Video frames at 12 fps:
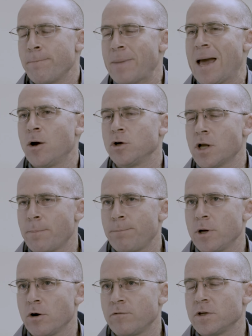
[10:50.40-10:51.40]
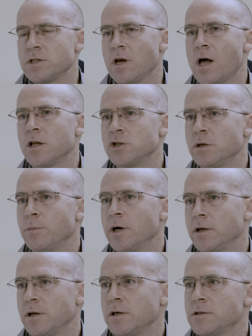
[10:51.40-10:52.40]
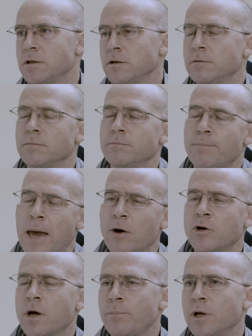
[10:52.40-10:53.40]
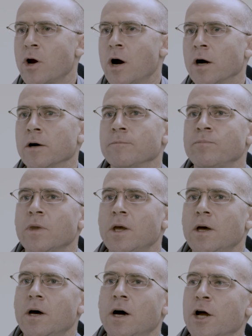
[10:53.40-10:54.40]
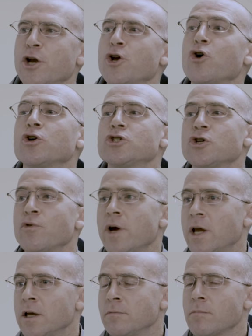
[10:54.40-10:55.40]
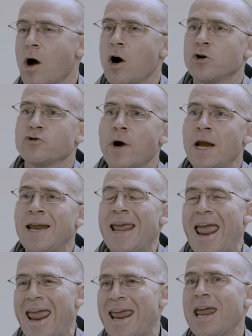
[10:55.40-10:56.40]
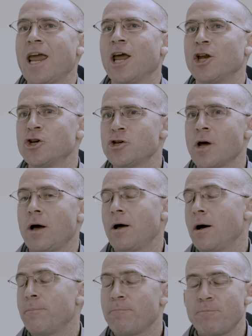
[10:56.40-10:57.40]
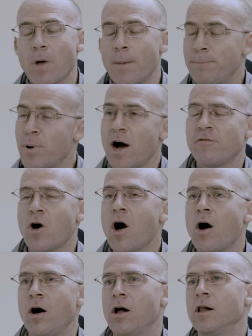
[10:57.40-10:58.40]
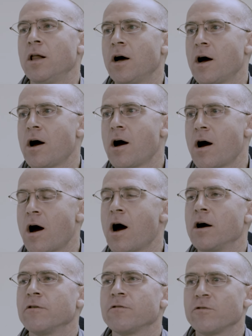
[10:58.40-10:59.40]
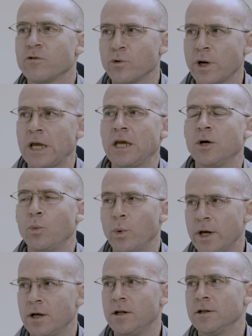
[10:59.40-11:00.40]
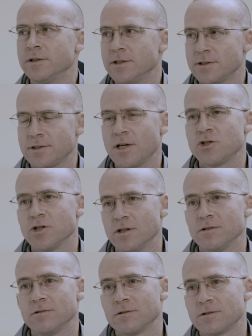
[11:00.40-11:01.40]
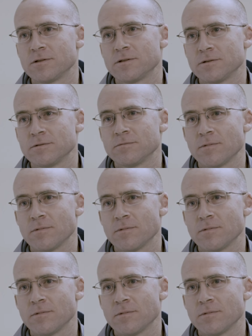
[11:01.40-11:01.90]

bound up in our physiology, but it's in, bound up in our uh, nurturing, our training, and above all, our free will decisions,